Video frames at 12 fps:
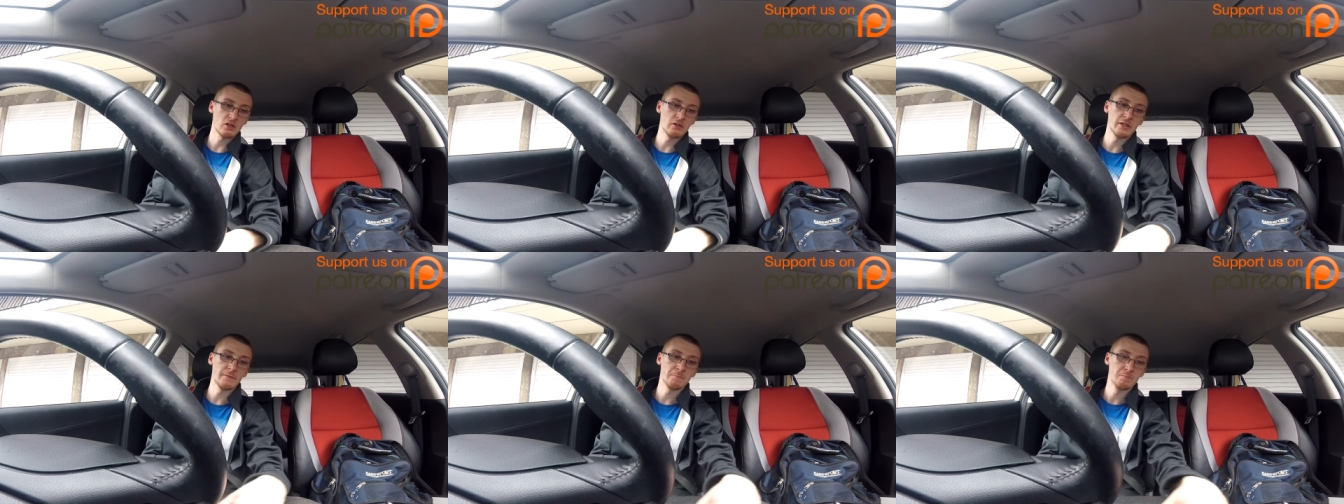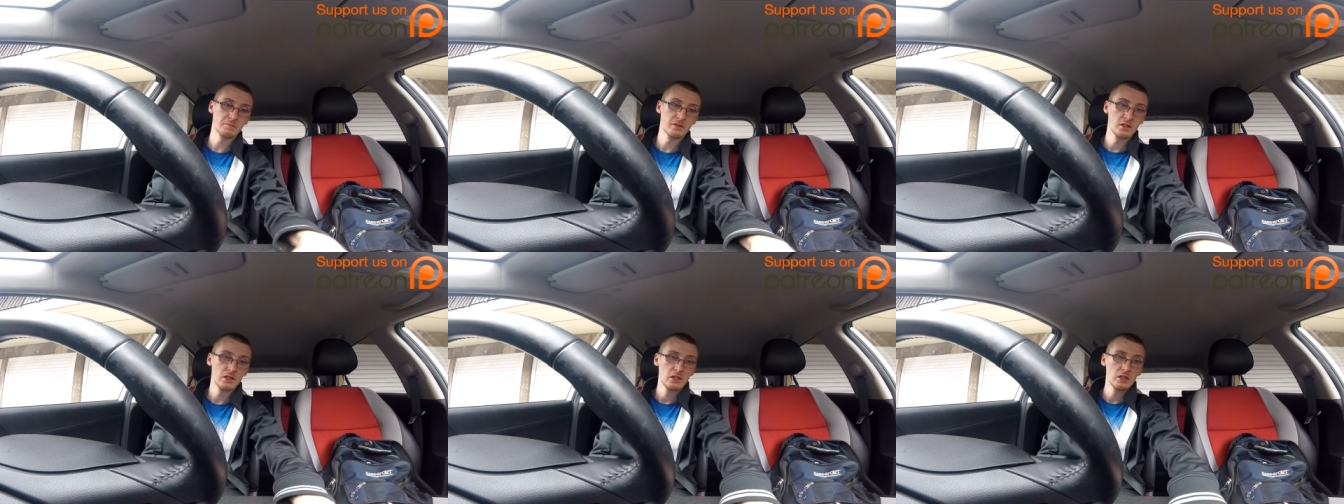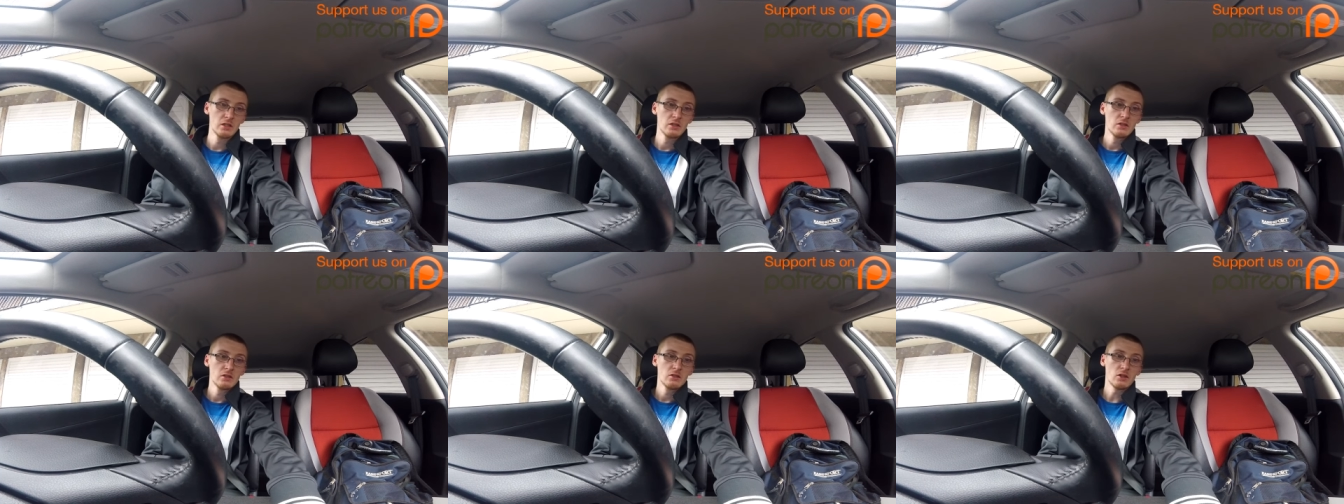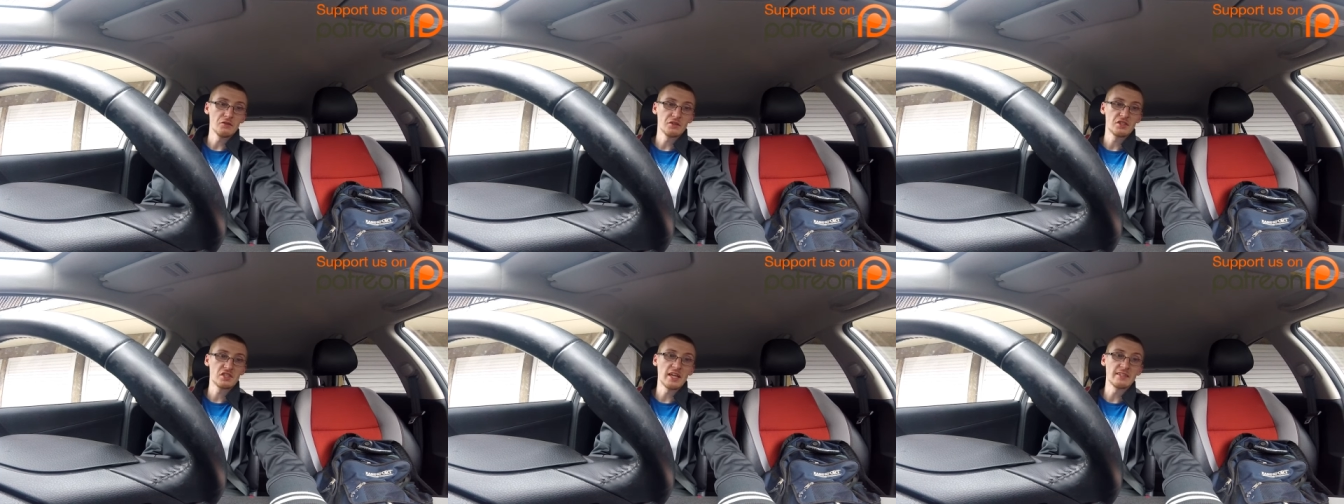on it, on
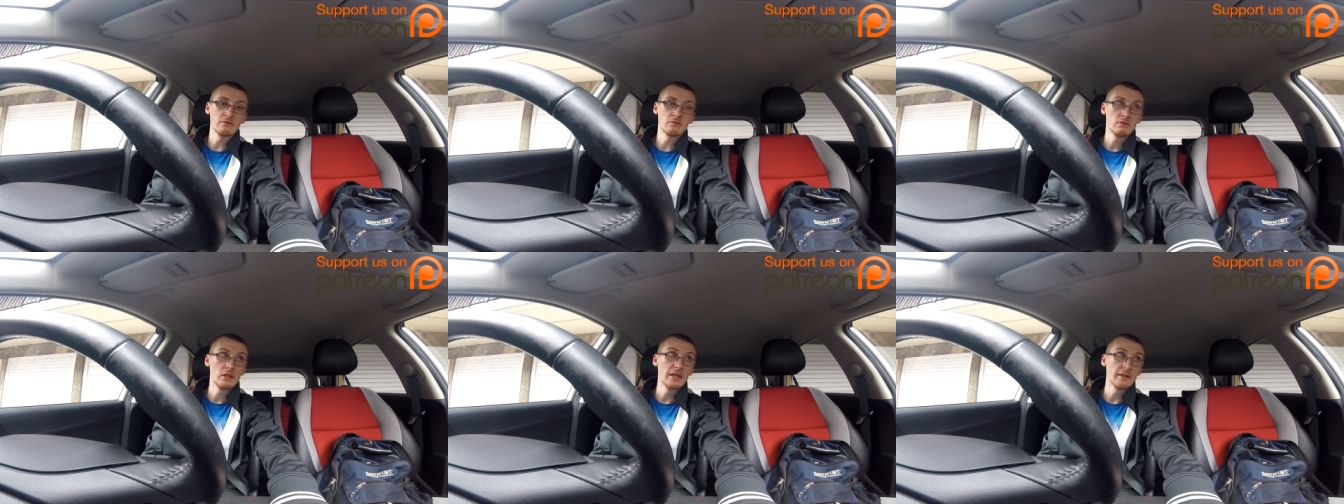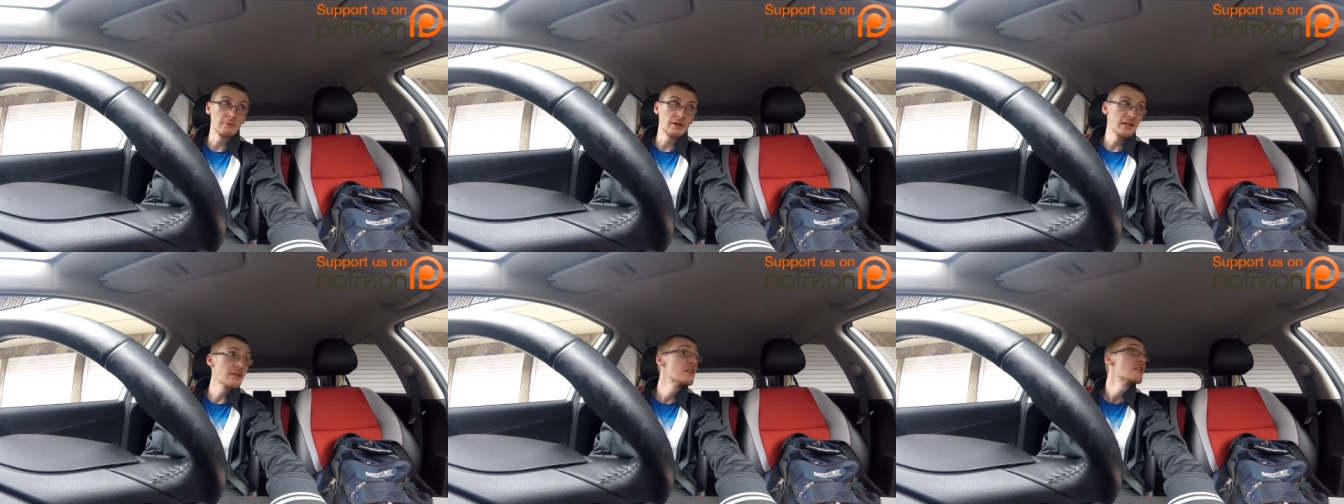the tail anyway.